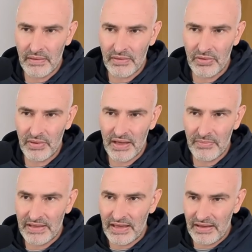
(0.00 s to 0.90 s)
So he
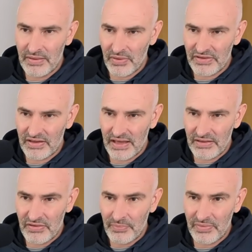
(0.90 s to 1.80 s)
comes here, he wants to get
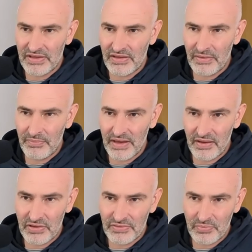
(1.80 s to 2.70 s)
into the position, but
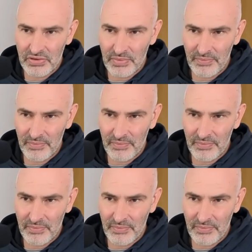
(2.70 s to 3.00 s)
I'll just push my